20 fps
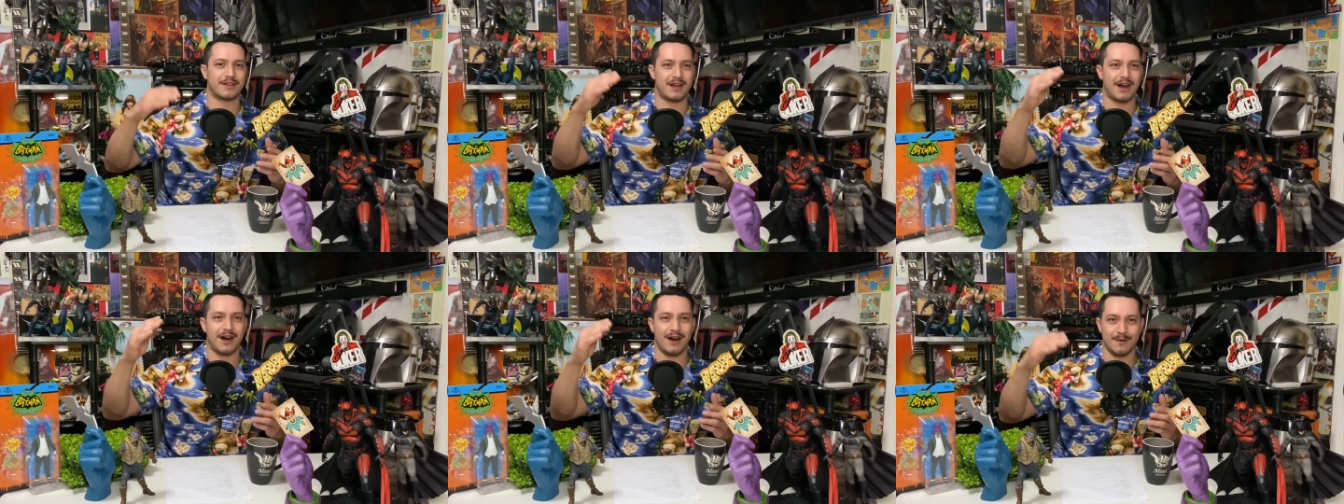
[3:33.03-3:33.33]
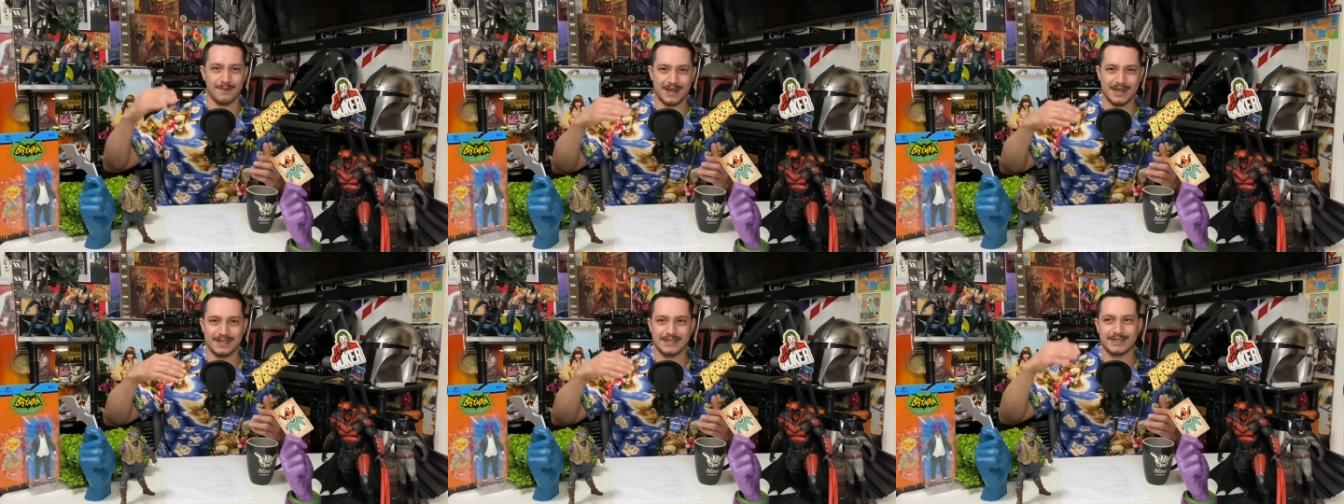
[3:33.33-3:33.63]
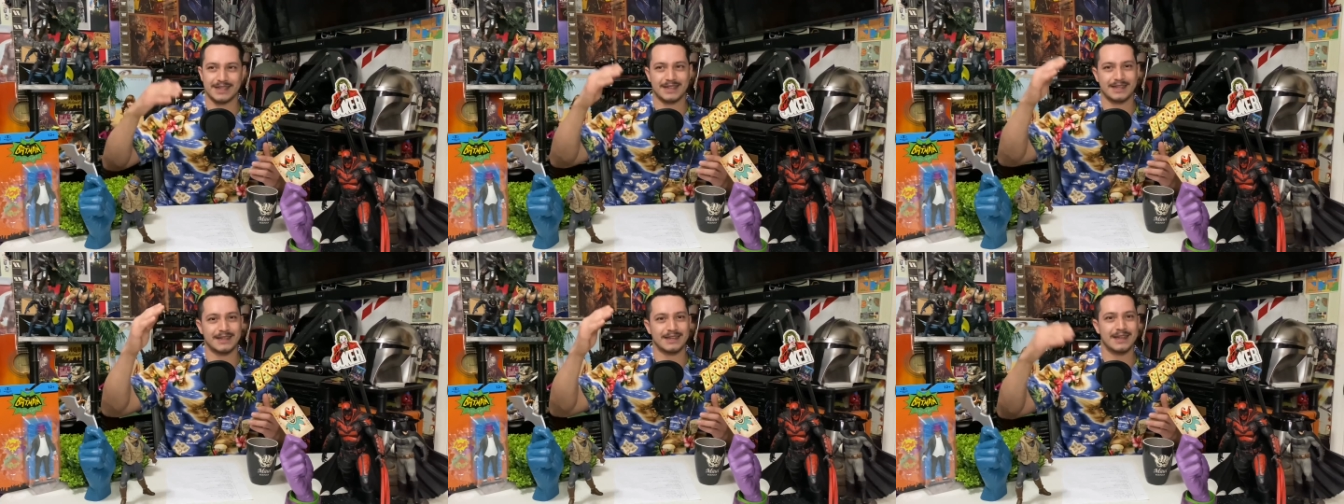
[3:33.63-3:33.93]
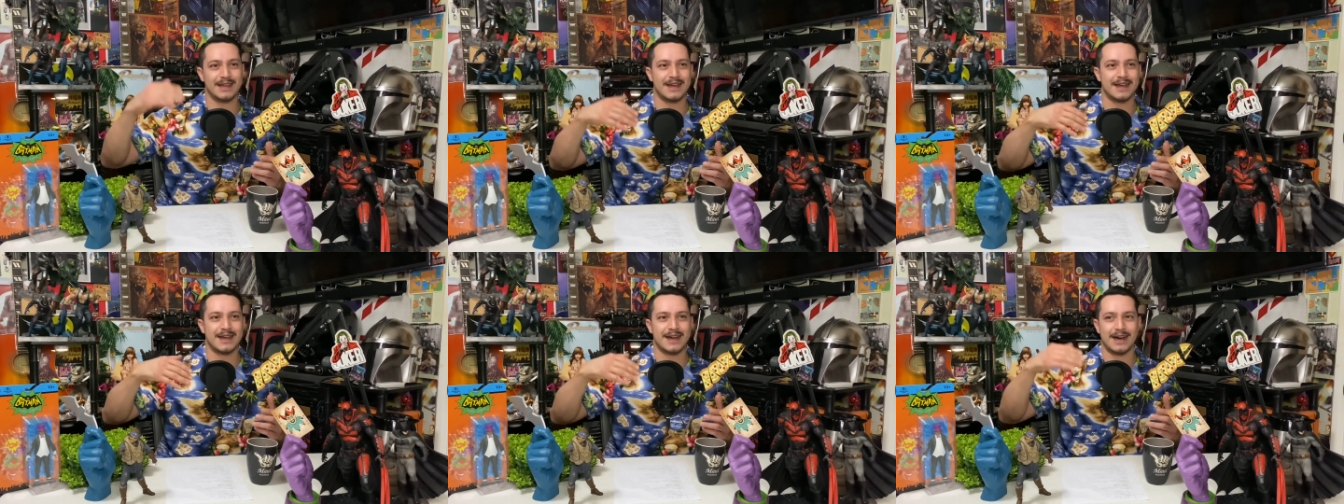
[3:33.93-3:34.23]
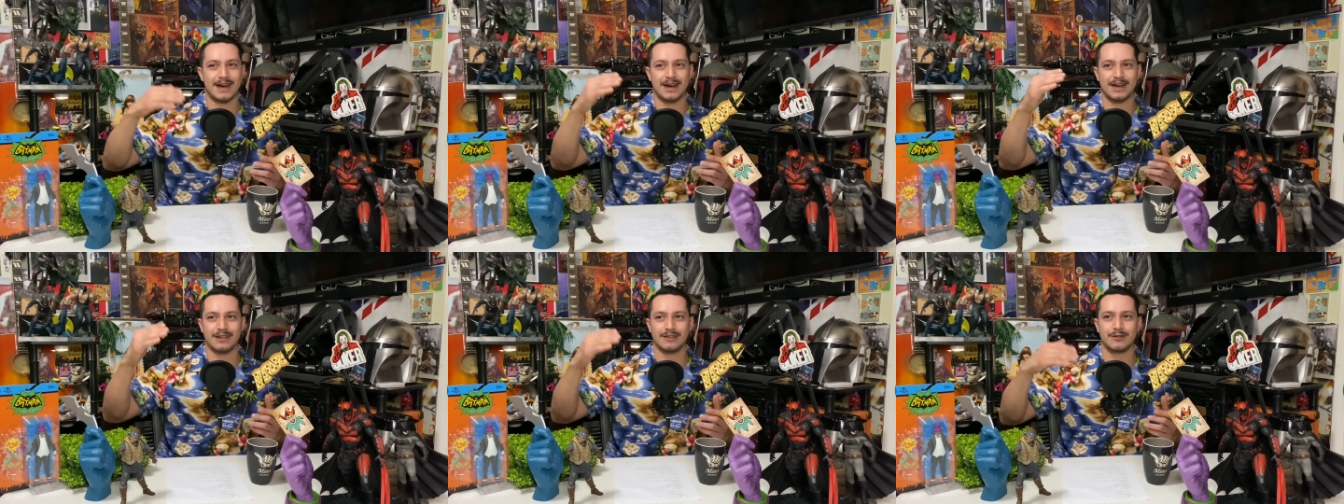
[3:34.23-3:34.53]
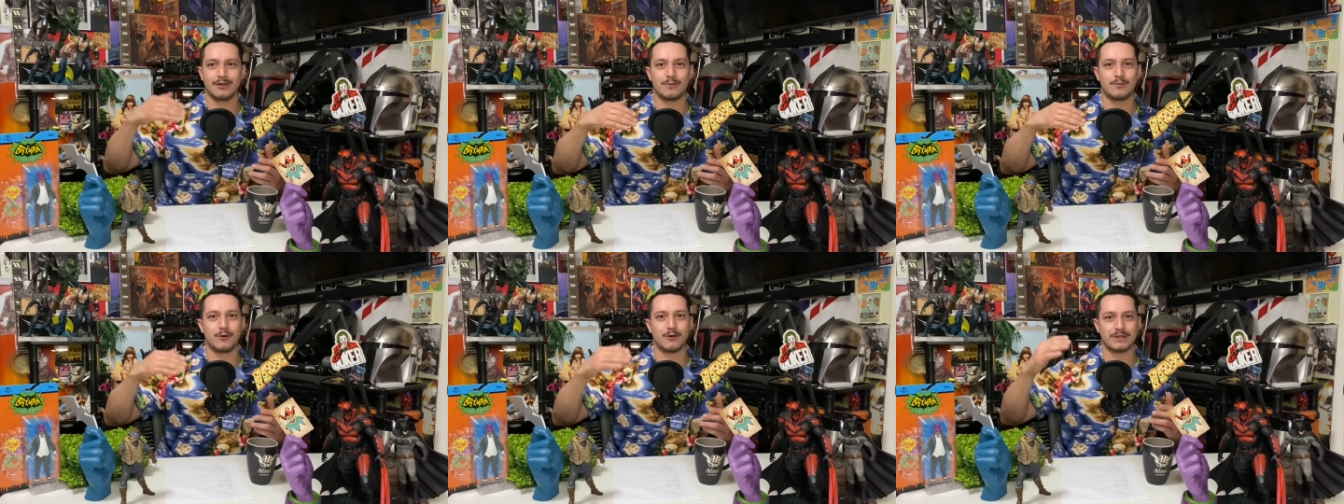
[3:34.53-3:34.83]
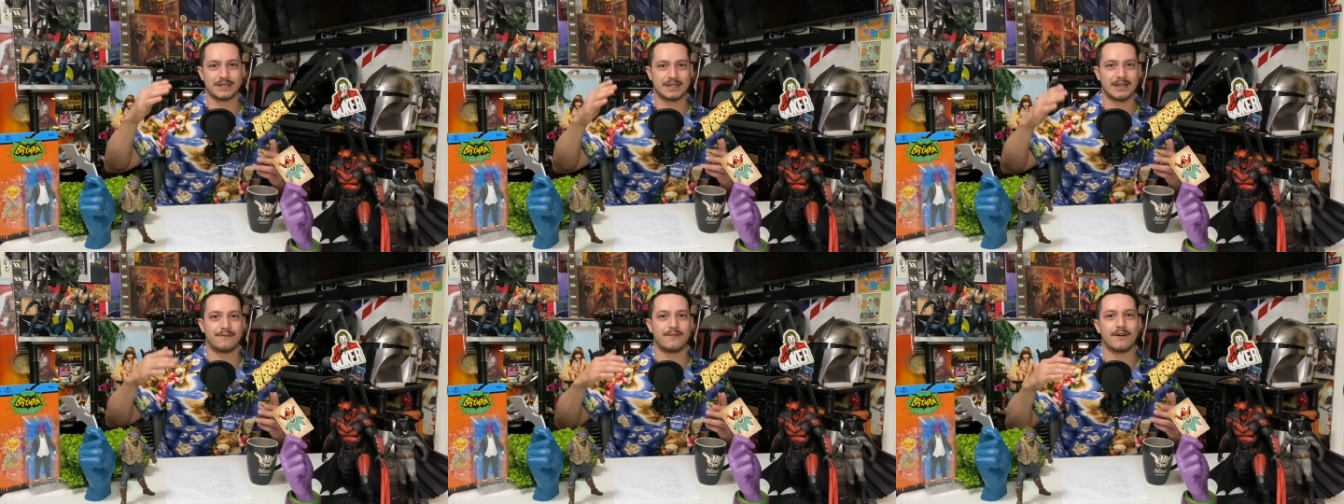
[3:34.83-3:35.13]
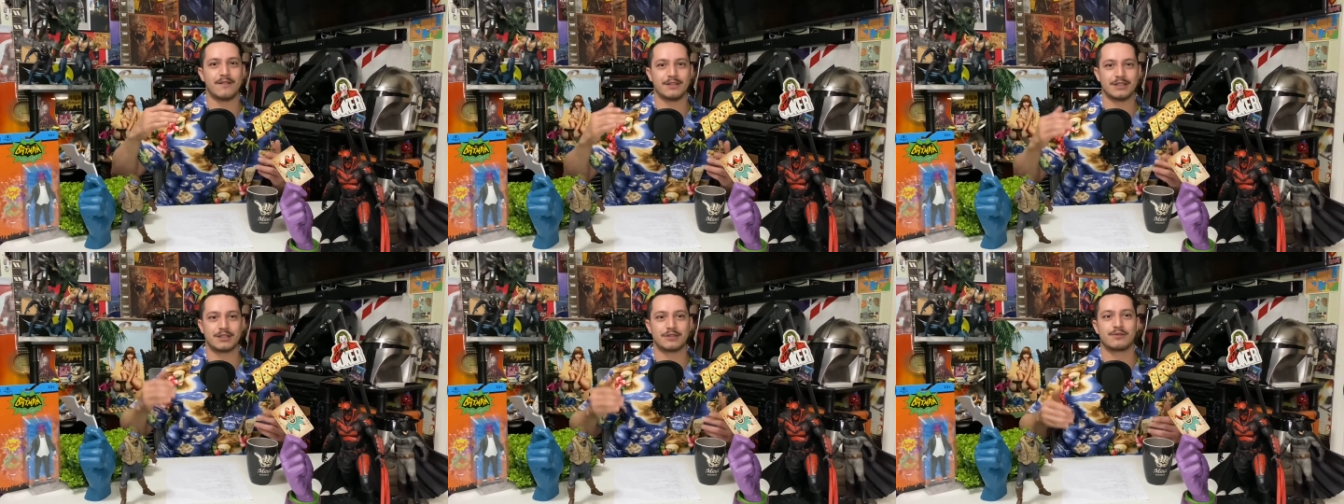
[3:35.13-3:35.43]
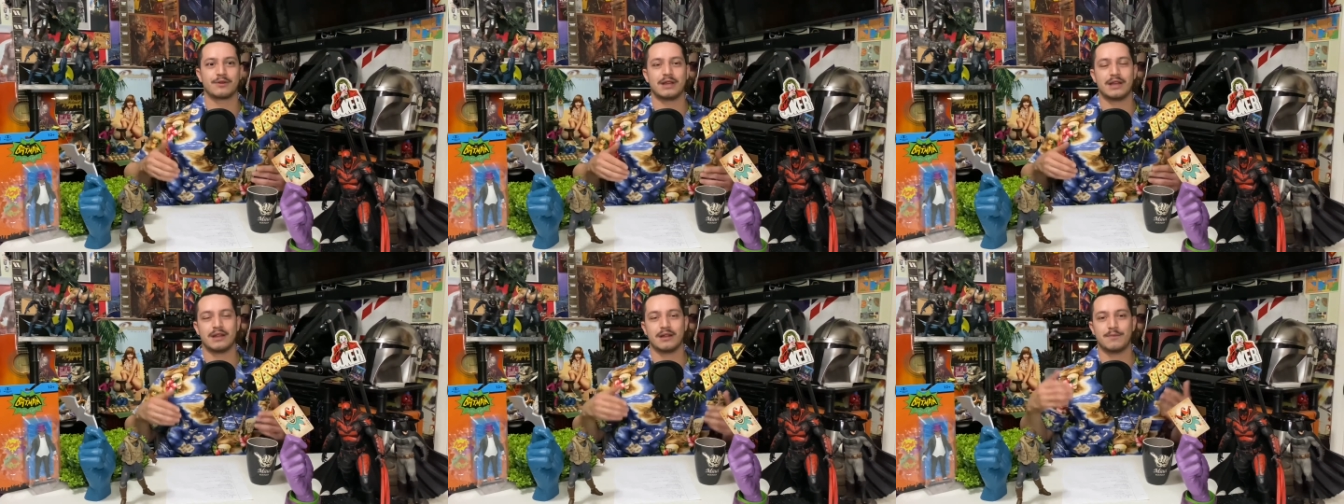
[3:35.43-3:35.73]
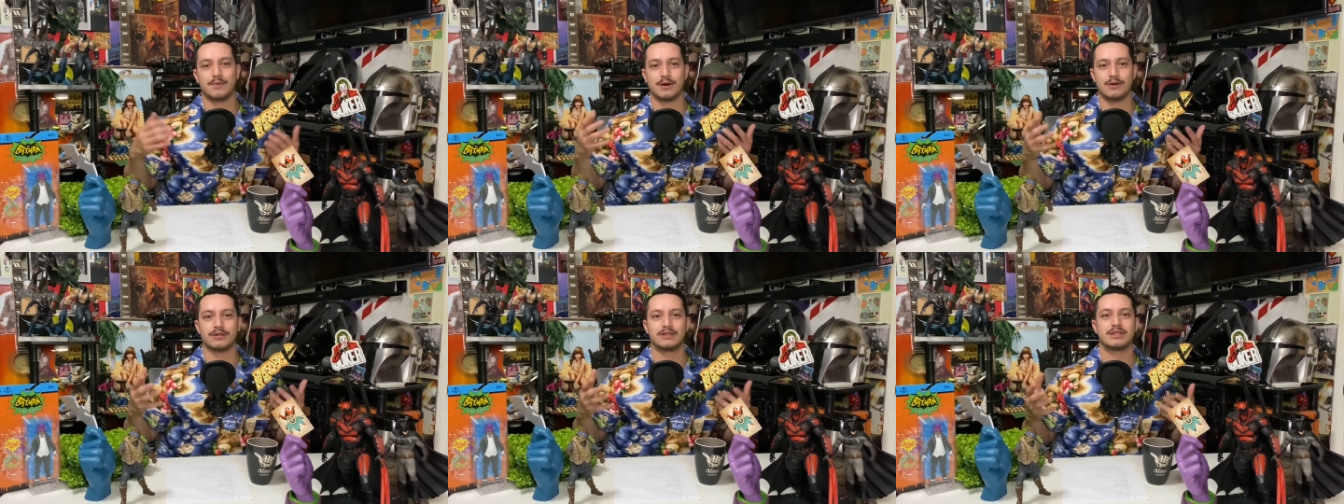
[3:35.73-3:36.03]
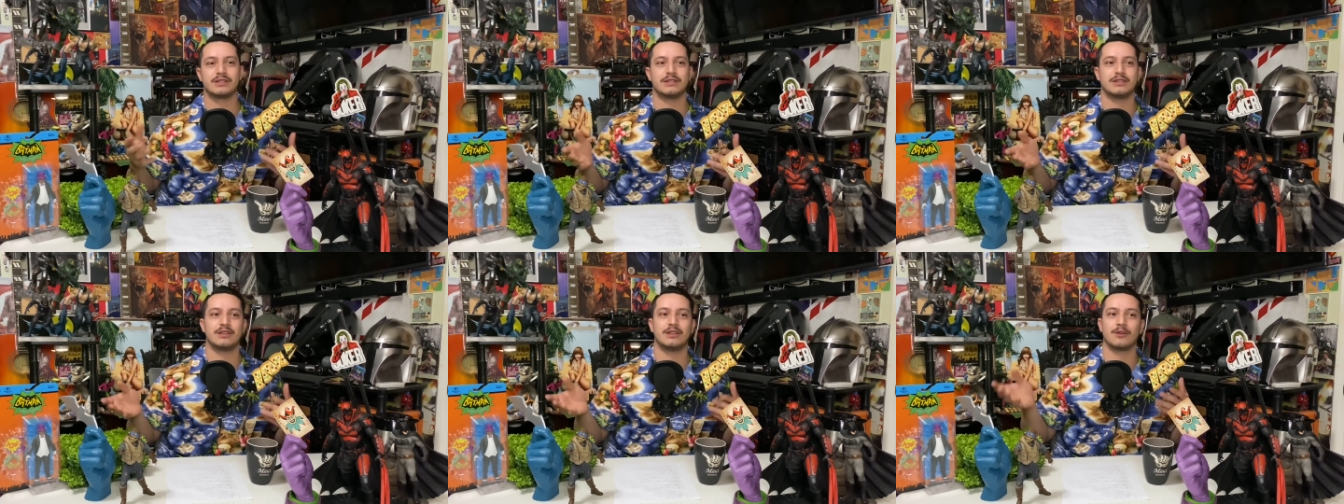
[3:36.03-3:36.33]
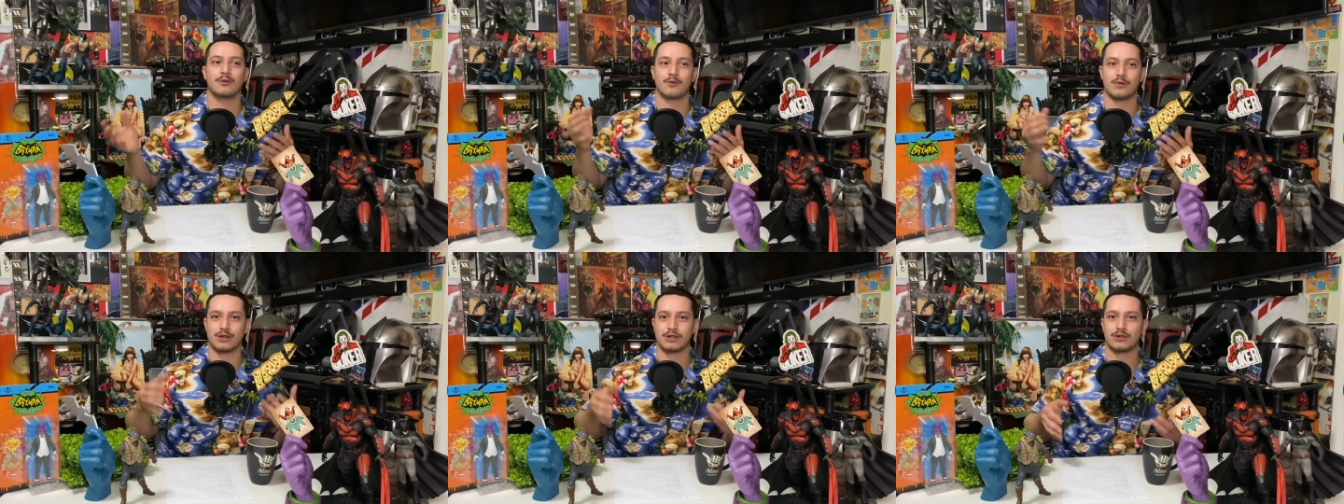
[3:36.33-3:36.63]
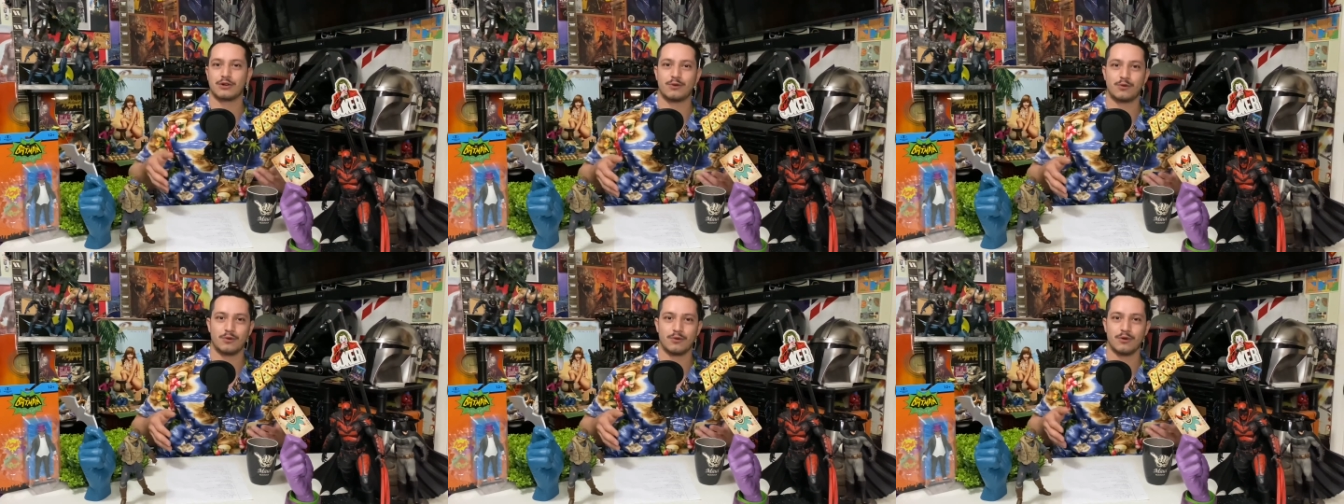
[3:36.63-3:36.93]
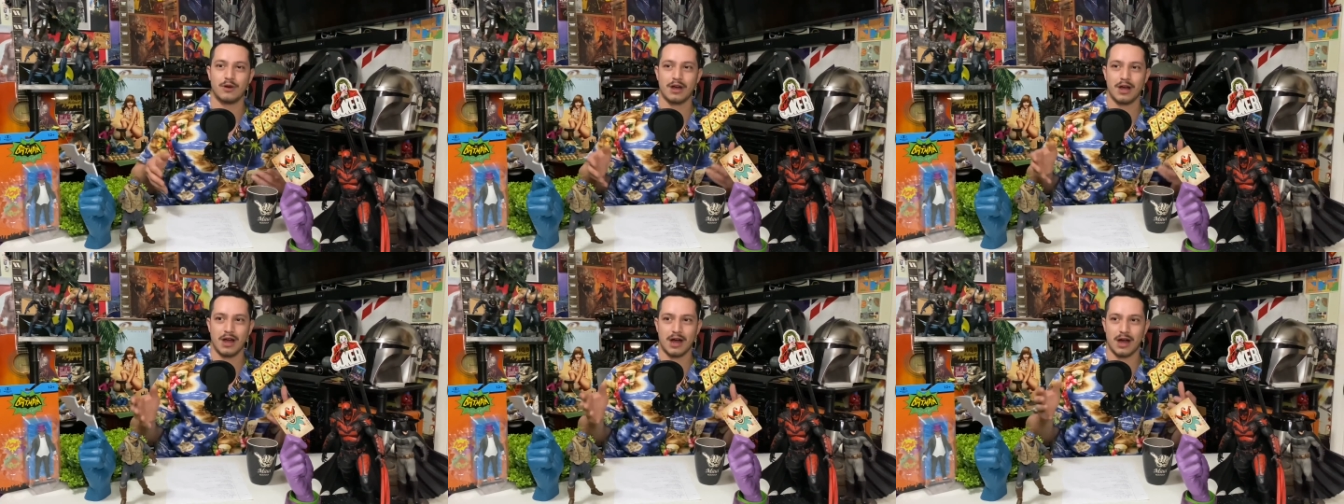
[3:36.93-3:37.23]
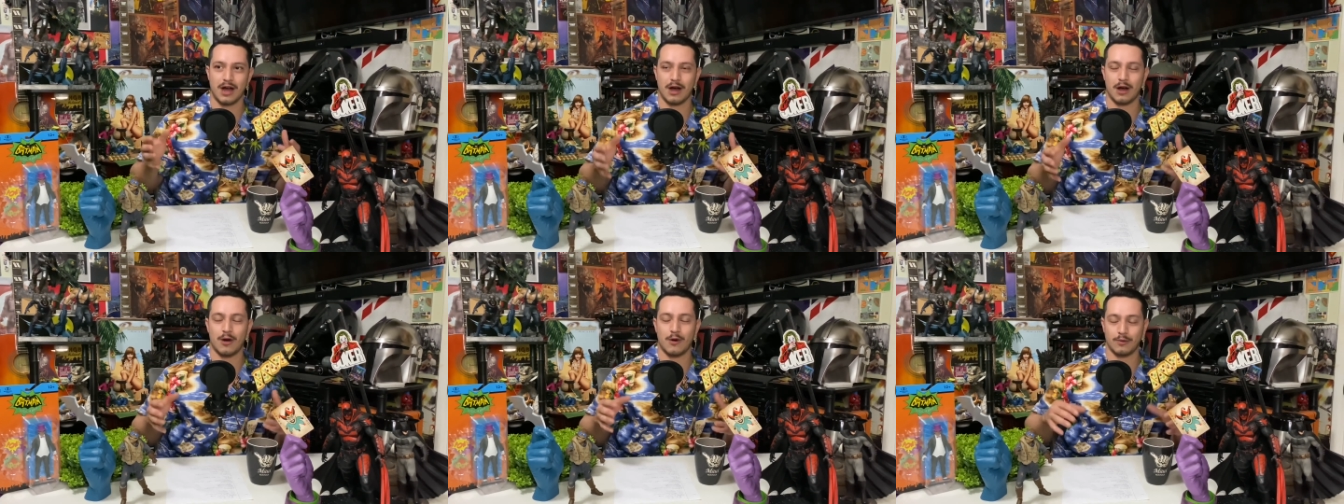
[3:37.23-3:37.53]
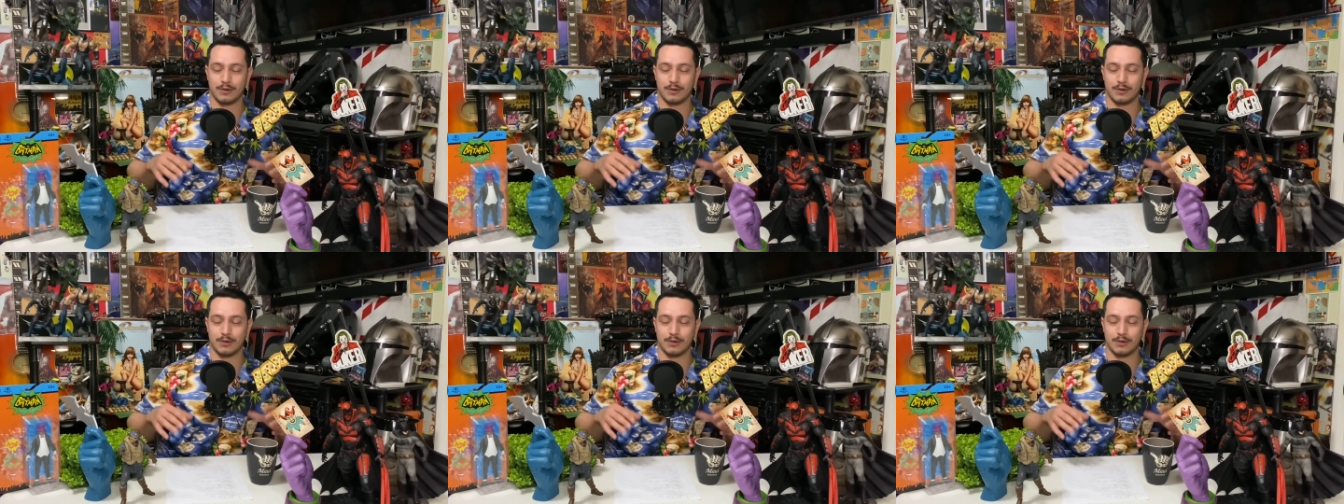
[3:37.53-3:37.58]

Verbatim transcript: comments and uh, a little more stuff on the screen opposed to the original uh,